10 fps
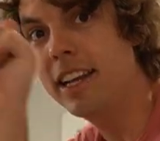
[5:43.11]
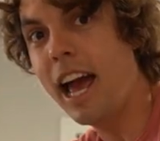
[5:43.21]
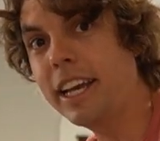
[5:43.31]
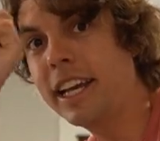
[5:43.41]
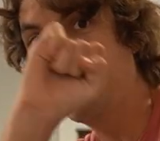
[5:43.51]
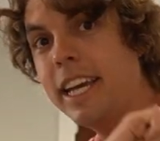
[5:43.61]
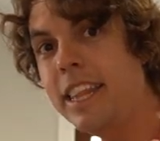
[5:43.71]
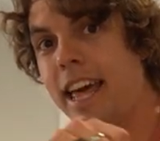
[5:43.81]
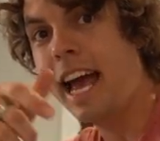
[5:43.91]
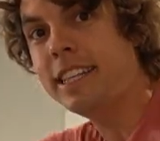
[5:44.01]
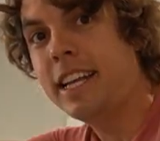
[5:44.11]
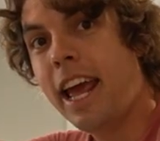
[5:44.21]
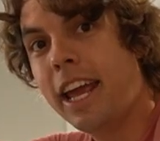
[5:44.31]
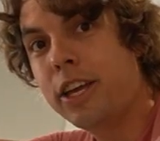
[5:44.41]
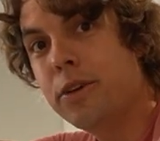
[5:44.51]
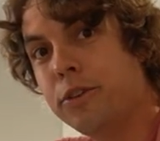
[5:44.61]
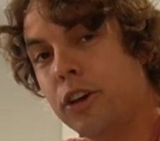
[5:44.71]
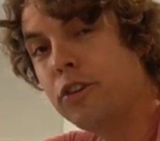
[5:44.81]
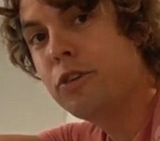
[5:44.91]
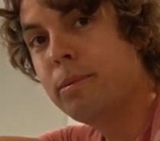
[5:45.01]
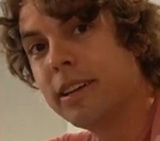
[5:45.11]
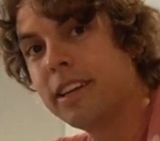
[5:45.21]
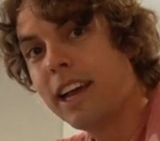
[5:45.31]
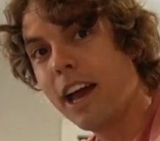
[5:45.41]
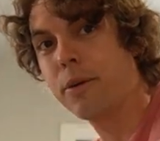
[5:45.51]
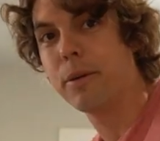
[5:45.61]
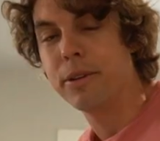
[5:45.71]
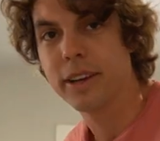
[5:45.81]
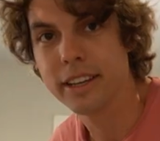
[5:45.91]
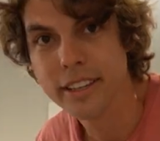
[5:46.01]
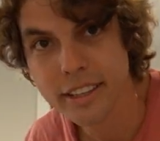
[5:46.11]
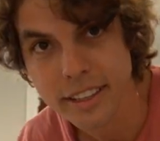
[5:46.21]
Not gonna get that today, YouTube. I don't know what I'm doing.